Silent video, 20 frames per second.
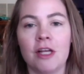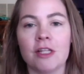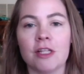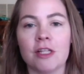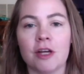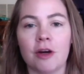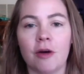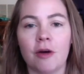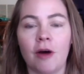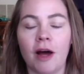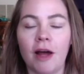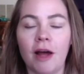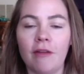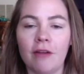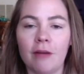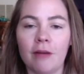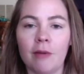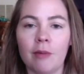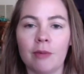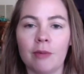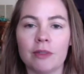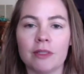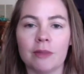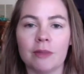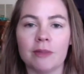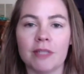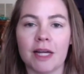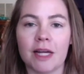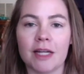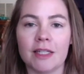So I've come up with
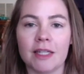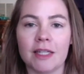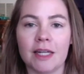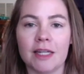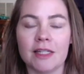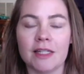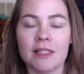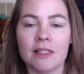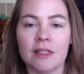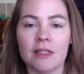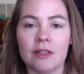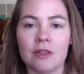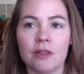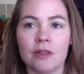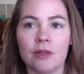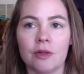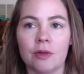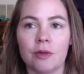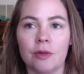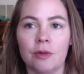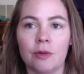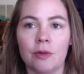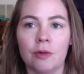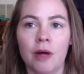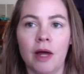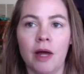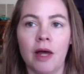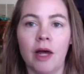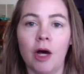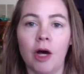some techniques to